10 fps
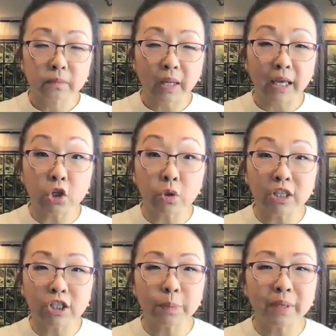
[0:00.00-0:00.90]
And you
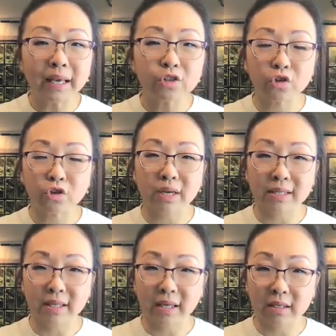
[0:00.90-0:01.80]
need to be
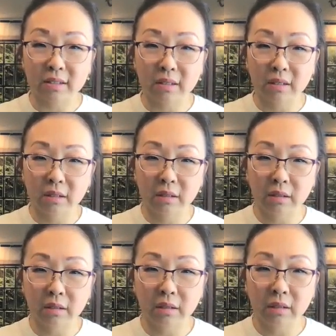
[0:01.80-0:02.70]
exercising it.
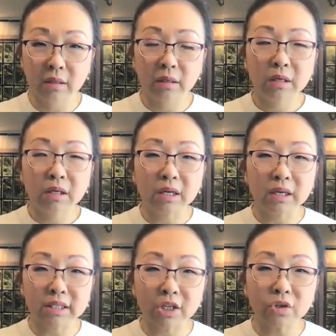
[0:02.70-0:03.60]

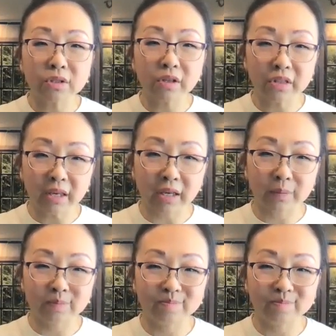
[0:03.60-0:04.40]
Because here's the thing.